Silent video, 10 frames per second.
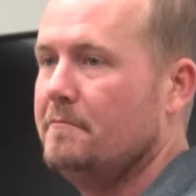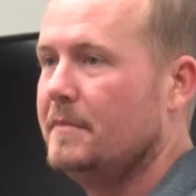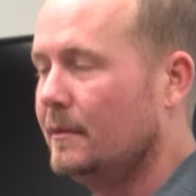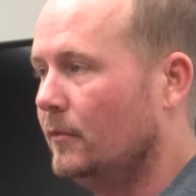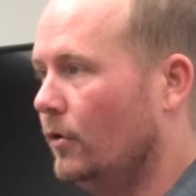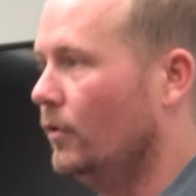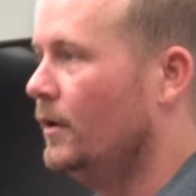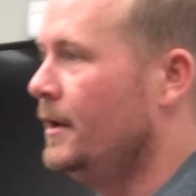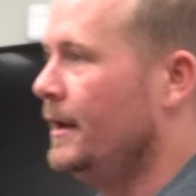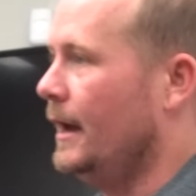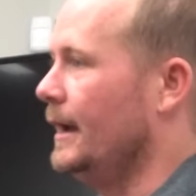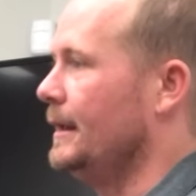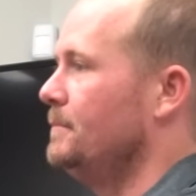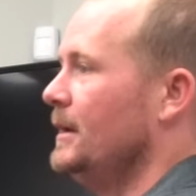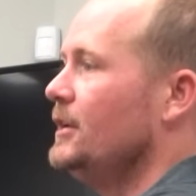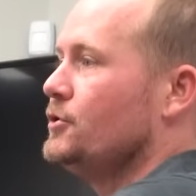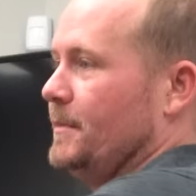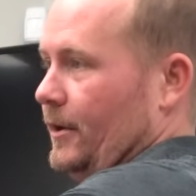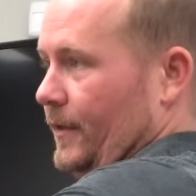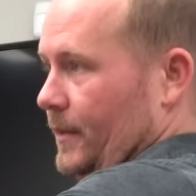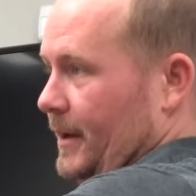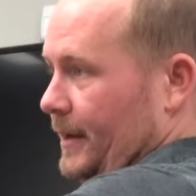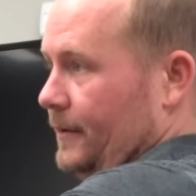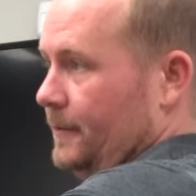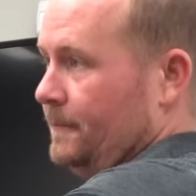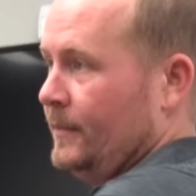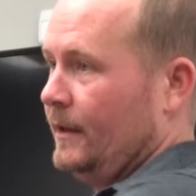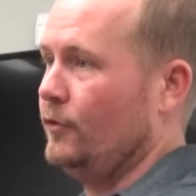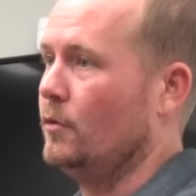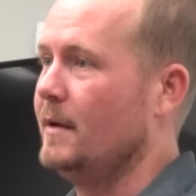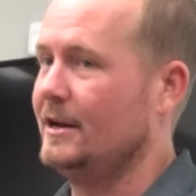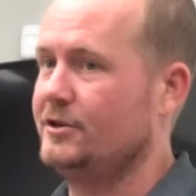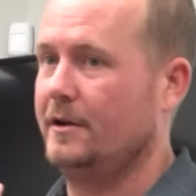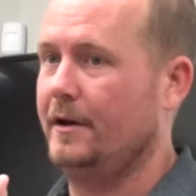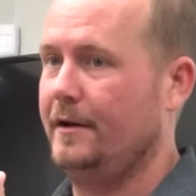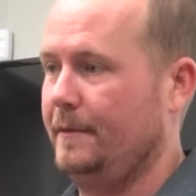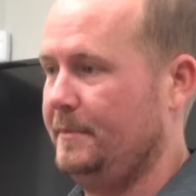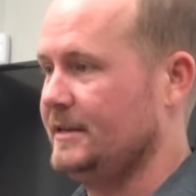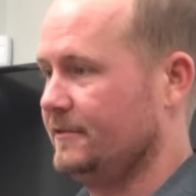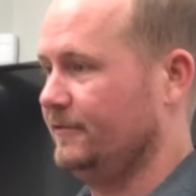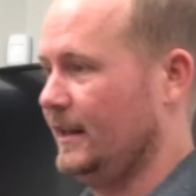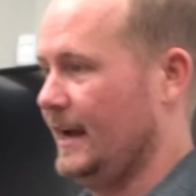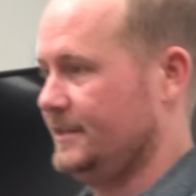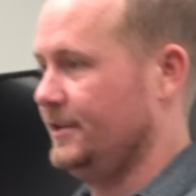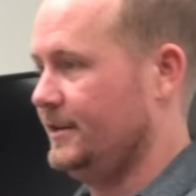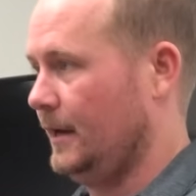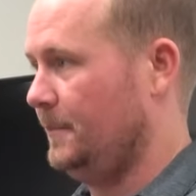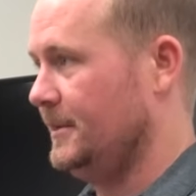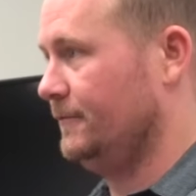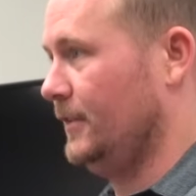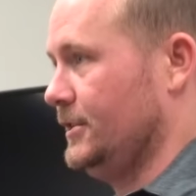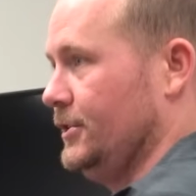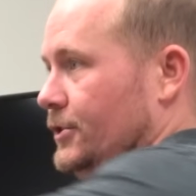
minimal uh, impingement on the bend. If you imagine a, a piece of flex and you take a piece of flex